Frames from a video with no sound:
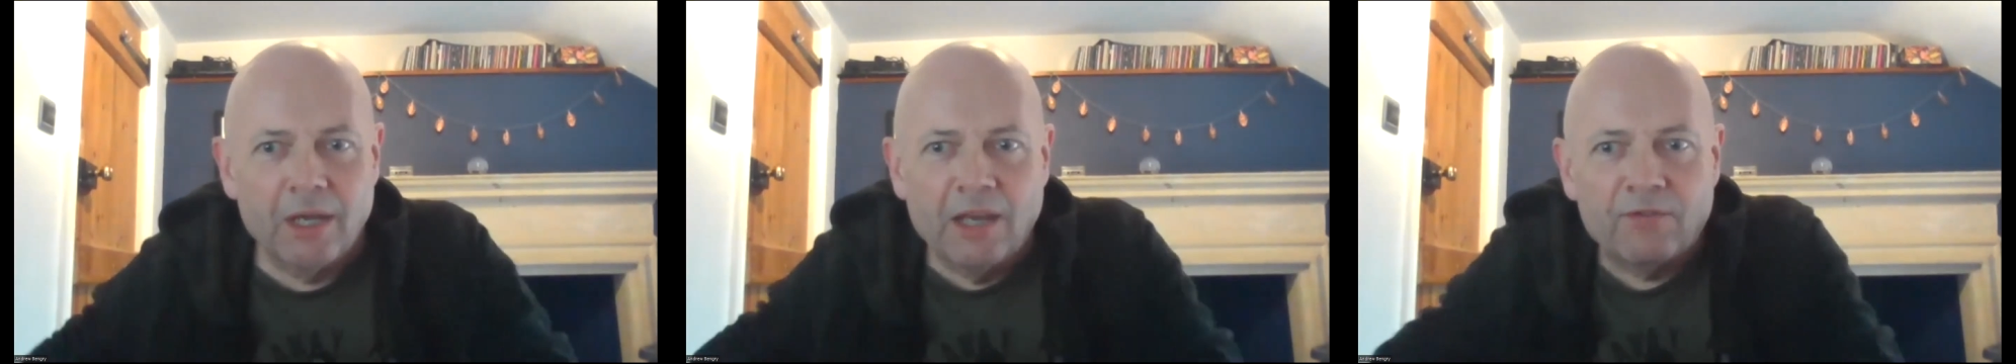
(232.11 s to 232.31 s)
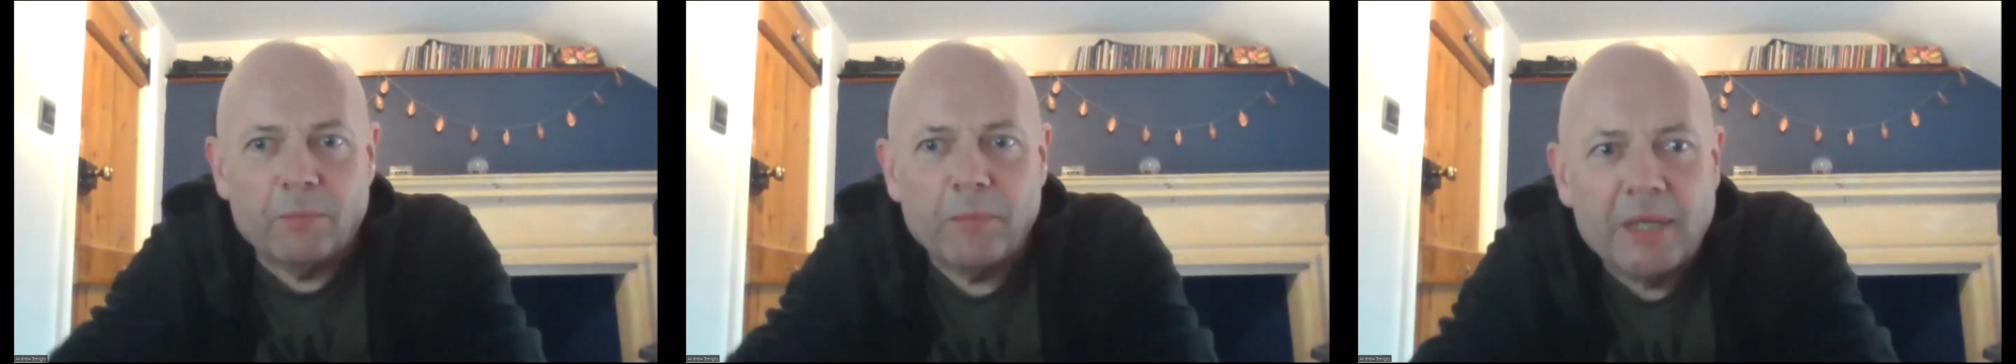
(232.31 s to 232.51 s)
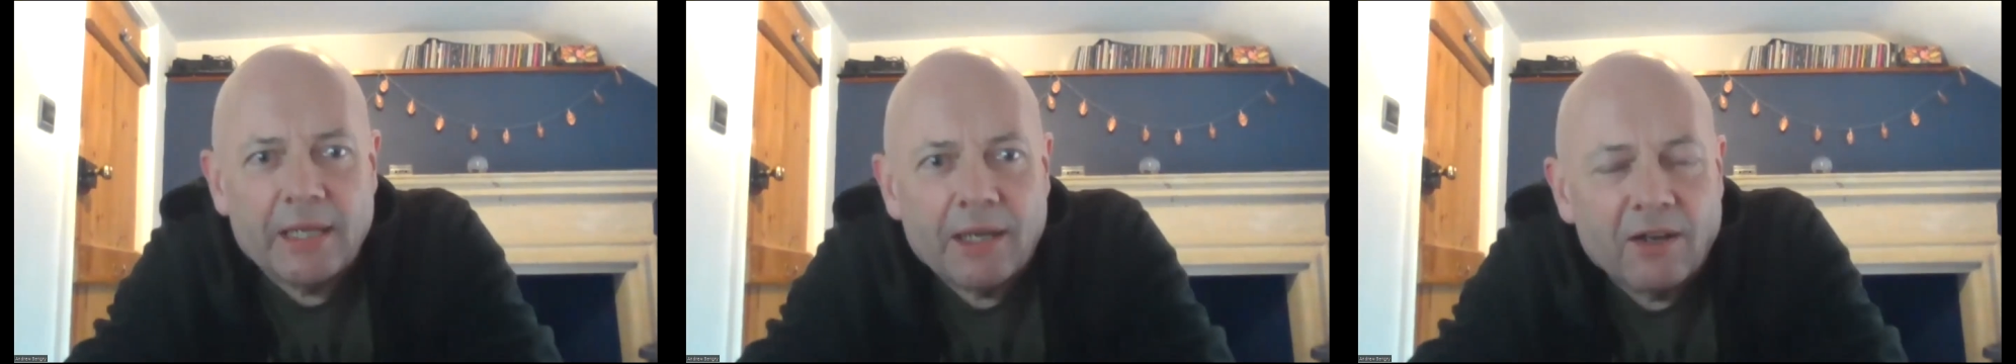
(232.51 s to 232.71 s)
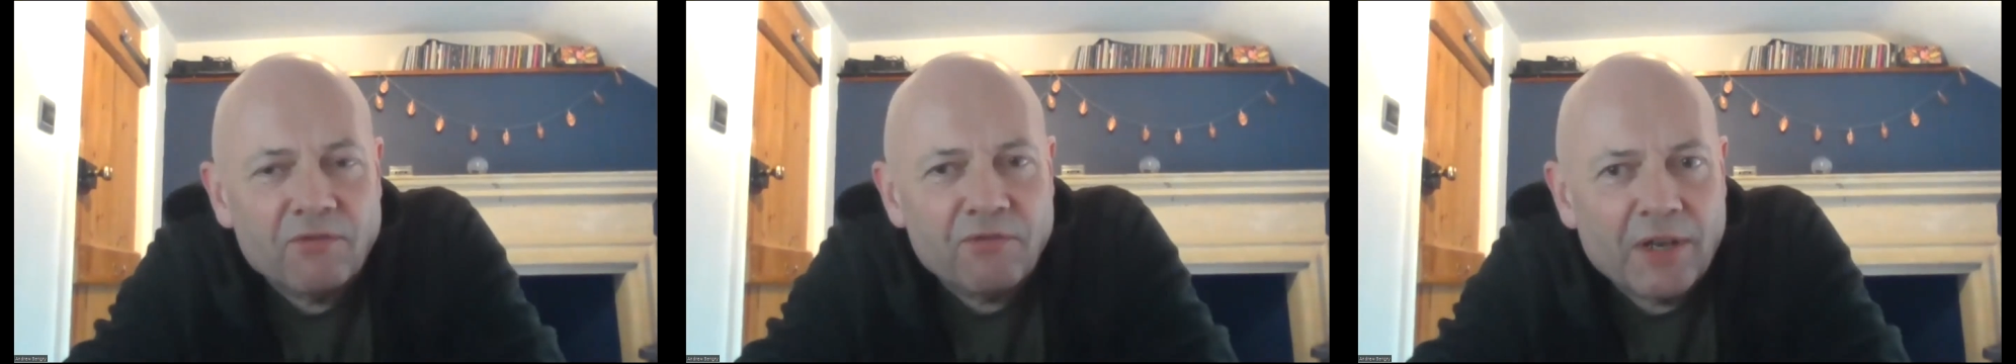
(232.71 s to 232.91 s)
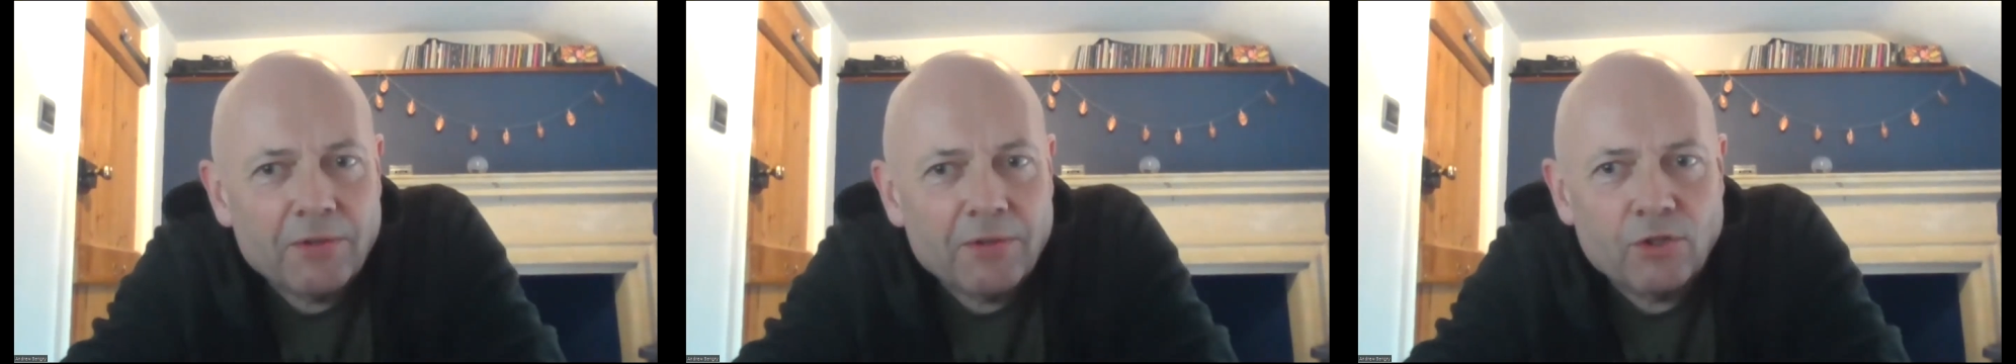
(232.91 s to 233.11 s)
for me, I
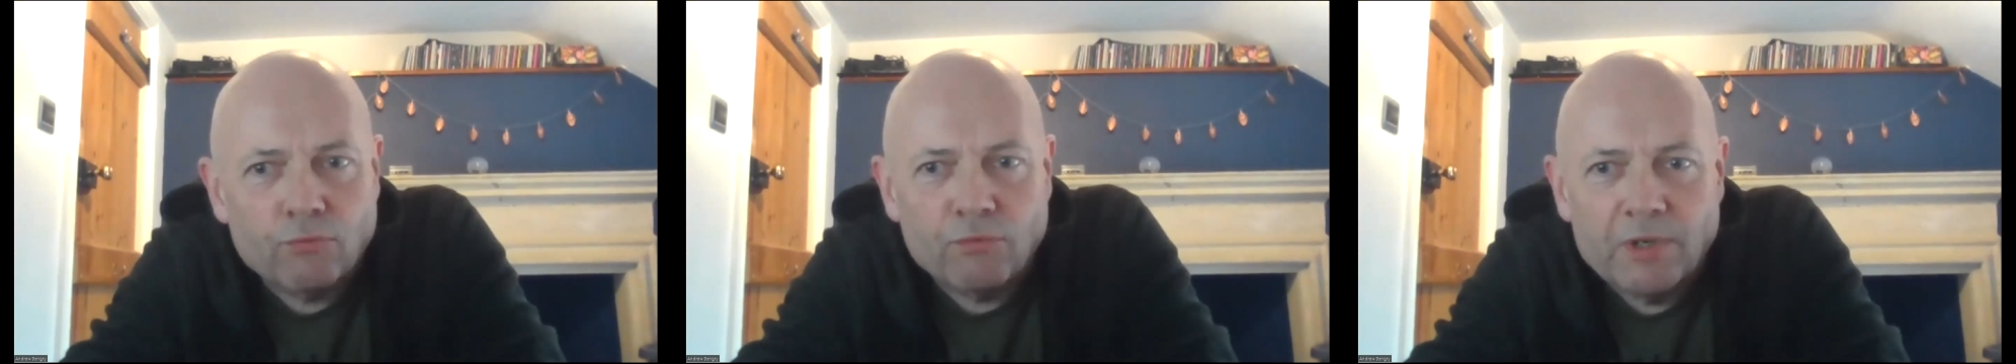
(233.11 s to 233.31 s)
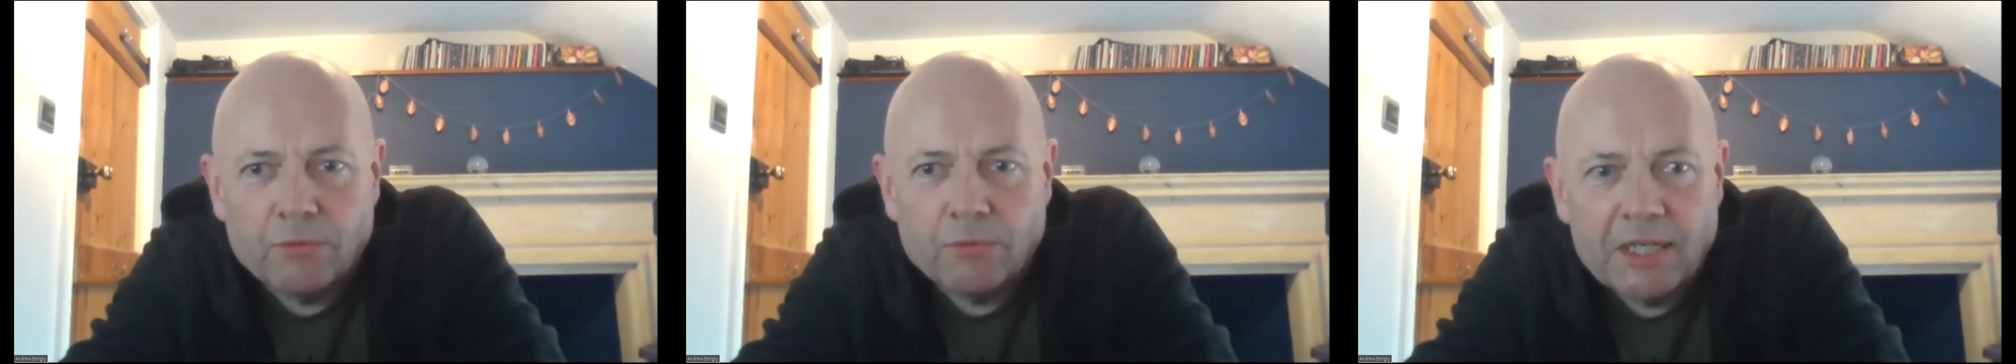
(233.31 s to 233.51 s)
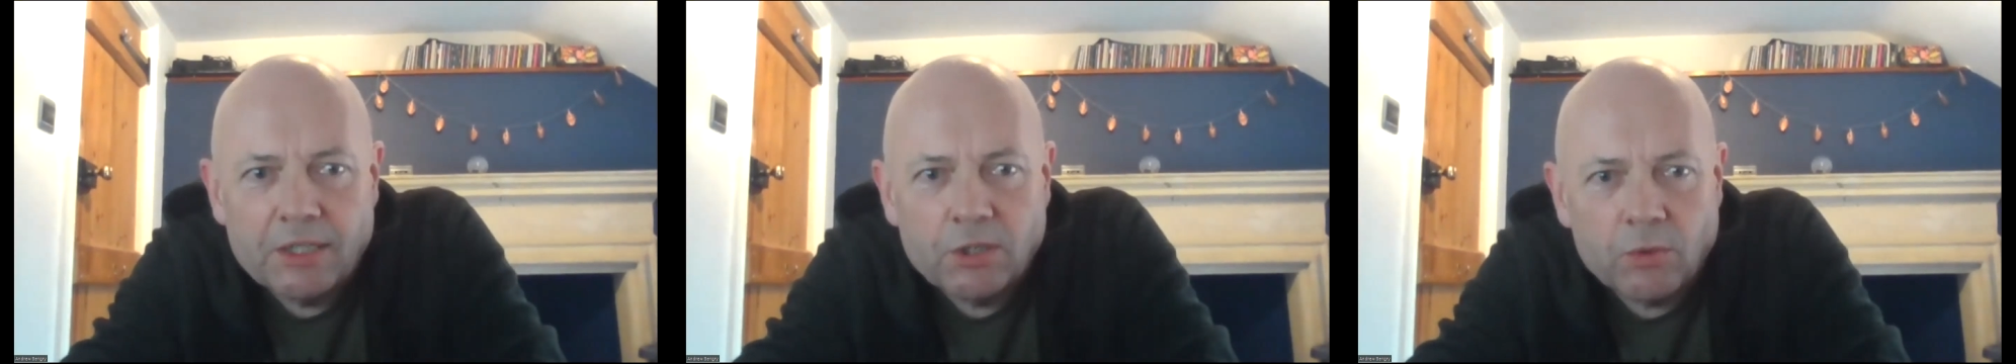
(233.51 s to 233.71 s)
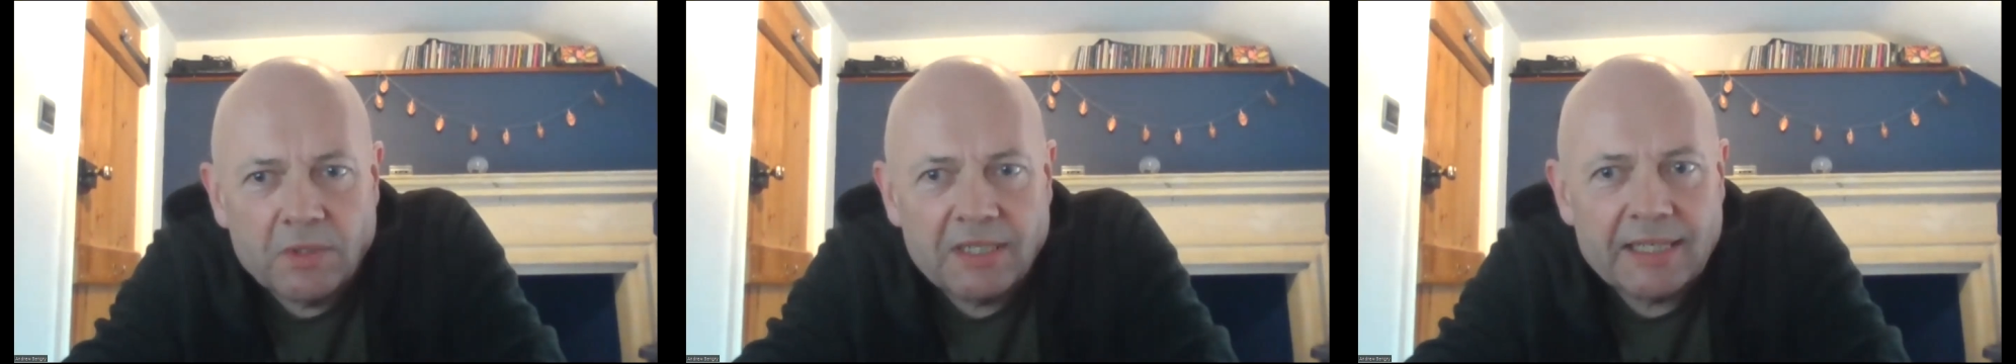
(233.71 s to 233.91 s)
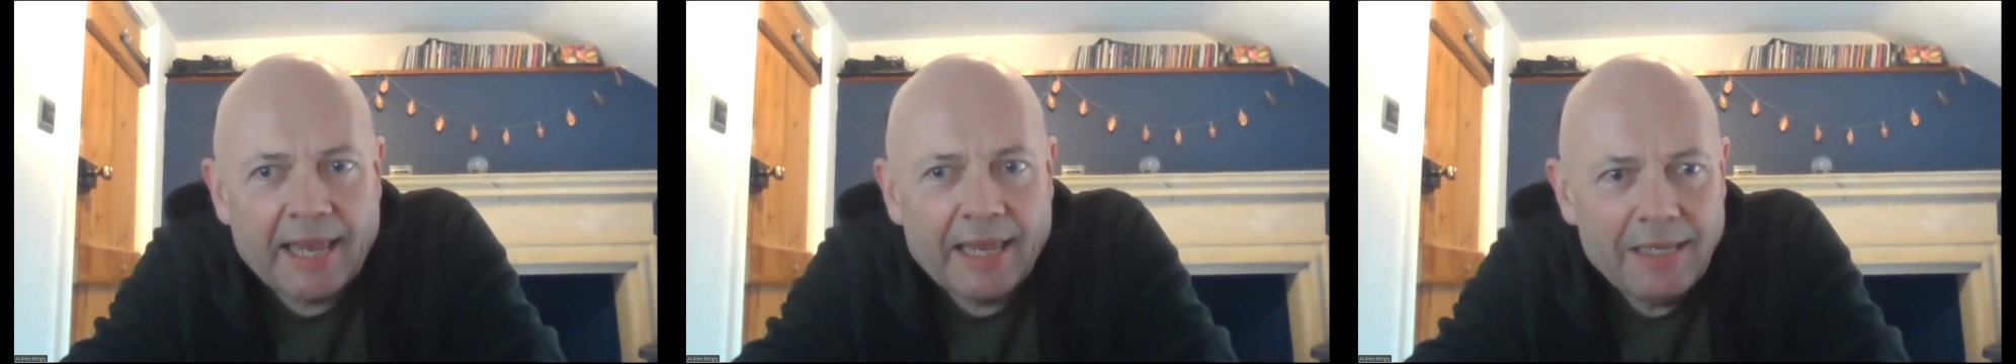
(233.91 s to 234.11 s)
felt this real need to
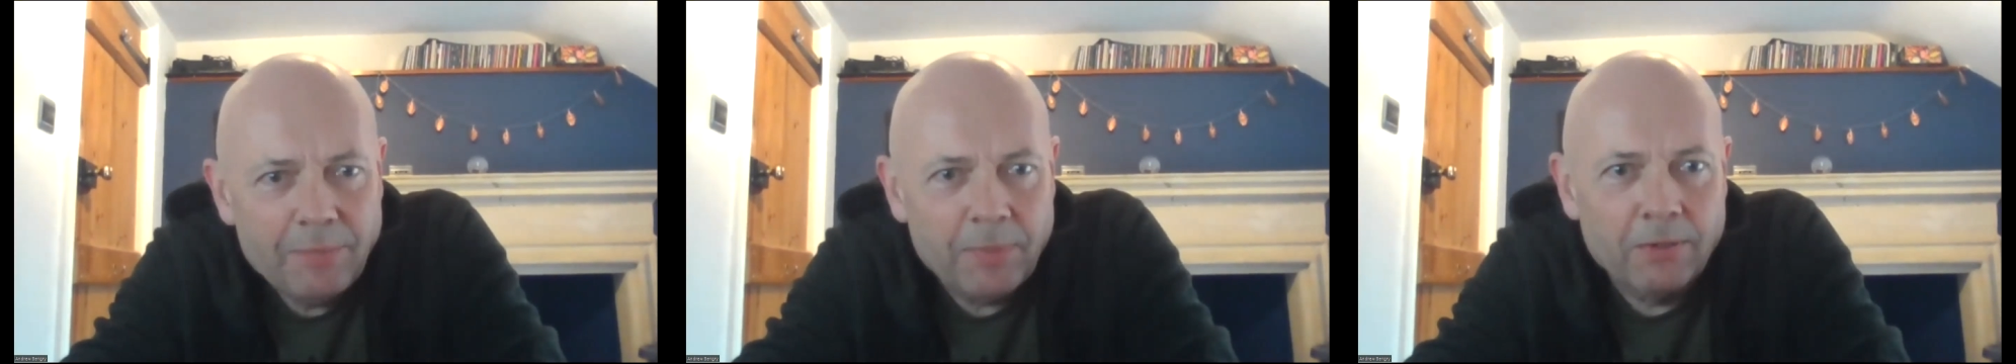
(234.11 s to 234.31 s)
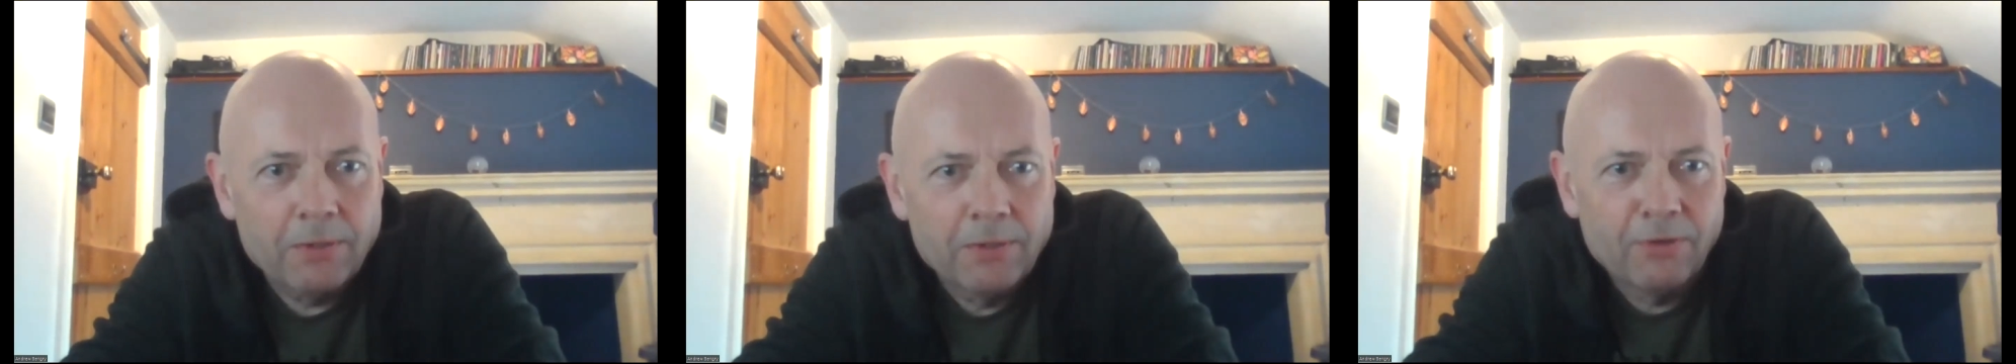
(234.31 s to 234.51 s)
escape